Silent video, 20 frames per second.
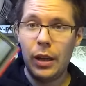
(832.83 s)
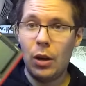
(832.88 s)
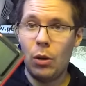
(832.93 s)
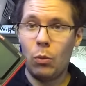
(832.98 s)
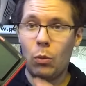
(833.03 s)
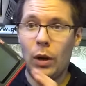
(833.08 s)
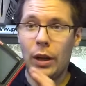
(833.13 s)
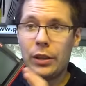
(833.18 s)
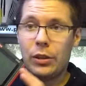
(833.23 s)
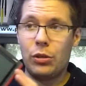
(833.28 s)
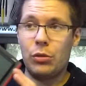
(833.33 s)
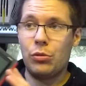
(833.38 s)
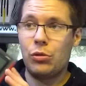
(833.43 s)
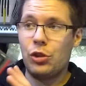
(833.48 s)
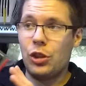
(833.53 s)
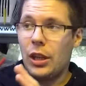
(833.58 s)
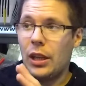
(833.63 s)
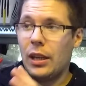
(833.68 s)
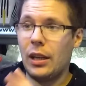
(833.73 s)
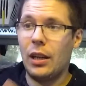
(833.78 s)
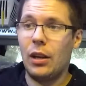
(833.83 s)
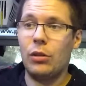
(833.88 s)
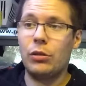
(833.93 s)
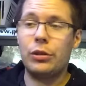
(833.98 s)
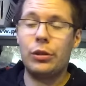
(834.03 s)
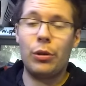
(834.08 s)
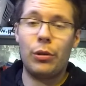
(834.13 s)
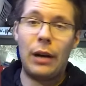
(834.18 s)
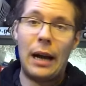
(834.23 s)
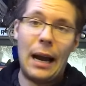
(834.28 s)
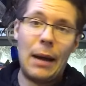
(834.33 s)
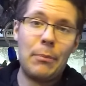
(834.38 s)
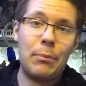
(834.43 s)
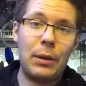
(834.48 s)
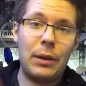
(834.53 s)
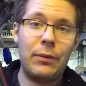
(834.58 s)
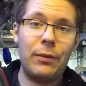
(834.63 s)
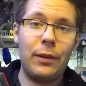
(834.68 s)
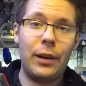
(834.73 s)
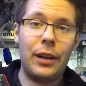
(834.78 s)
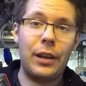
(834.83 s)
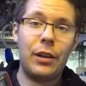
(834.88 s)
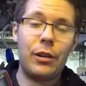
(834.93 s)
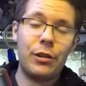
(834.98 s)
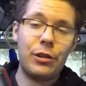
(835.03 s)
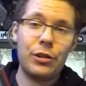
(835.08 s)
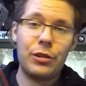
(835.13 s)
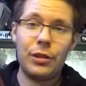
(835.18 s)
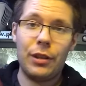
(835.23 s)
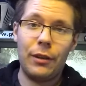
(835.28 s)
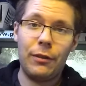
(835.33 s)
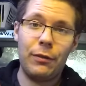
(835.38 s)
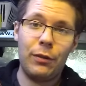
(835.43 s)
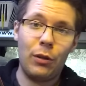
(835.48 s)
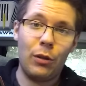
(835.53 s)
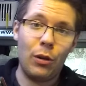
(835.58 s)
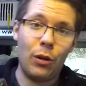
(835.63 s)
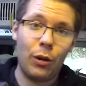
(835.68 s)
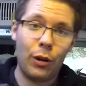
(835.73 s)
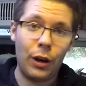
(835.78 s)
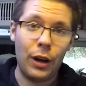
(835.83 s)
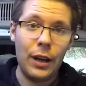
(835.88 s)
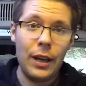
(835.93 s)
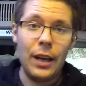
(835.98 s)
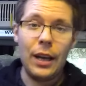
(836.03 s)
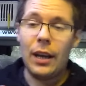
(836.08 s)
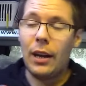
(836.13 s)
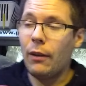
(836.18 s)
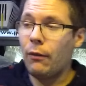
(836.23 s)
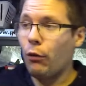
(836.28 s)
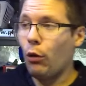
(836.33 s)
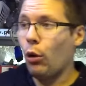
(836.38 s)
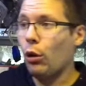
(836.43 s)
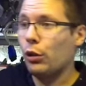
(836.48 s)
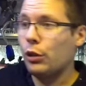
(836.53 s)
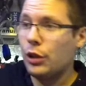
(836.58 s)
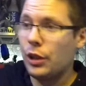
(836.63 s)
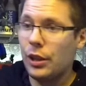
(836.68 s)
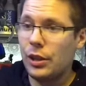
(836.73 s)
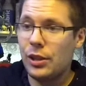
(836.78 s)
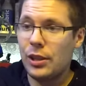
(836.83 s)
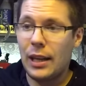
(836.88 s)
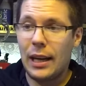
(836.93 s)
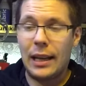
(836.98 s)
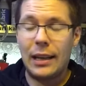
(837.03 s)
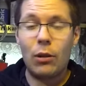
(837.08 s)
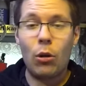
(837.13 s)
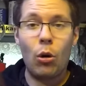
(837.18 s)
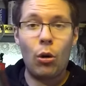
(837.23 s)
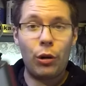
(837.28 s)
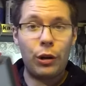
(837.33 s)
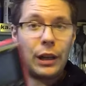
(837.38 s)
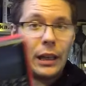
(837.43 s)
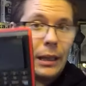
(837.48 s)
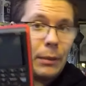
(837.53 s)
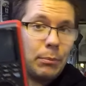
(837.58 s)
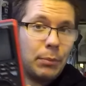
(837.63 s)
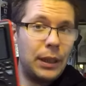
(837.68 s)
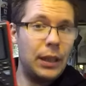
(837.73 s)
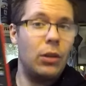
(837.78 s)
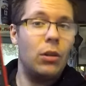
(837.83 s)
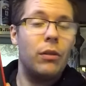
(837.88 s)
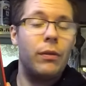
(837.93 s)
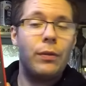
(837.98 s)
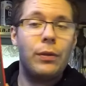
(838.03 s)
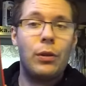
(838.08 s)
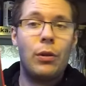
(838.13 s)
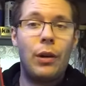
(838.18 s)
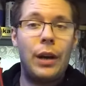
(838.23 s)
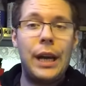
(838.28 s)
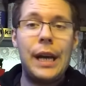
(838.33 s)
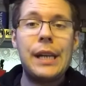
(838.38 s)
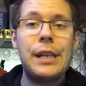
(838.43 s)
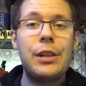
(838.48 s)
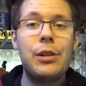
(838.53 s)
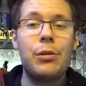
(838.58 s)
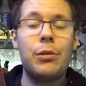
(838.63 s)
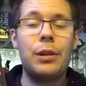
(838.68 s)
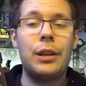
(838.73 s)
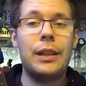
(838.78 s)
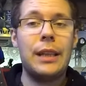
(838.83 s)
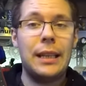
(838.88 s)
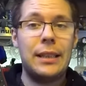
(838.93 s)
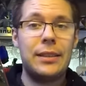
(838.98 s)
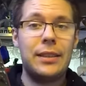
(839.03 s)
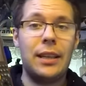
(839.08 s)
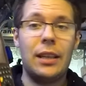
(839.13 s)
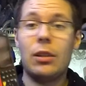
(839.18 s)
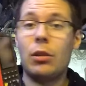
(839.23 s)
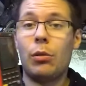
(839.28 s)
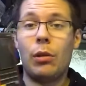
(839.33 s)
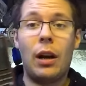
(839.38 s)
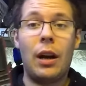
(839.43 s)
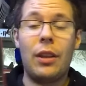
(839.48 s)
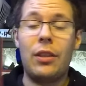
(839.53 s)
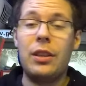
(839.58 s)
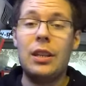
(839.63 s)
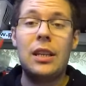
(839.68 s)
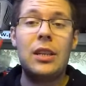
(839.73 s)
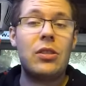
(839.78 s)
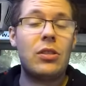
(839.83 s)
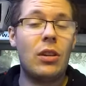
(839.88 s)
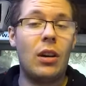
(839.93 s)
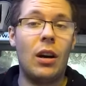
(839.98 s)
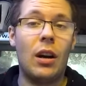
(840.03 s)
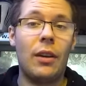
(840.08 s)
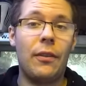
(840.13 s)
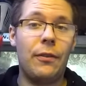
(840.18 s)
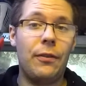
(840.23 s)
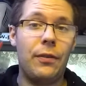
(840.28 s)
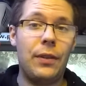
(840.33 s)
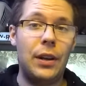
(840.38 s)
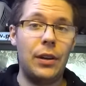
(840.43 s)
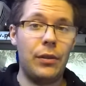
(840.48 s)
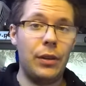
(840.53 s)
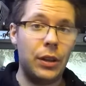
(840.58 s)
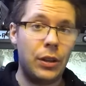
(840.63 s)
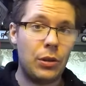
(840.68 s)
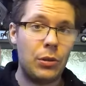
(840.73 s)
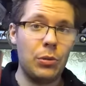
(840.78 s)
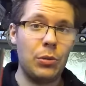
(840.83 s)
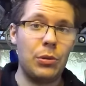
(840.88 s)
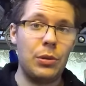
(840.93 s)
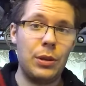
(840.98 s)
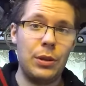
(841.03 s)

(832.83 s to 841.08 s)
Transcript: want to check out your amplifier stuff or a voltage and or clipping of your head unit, etc., these are very good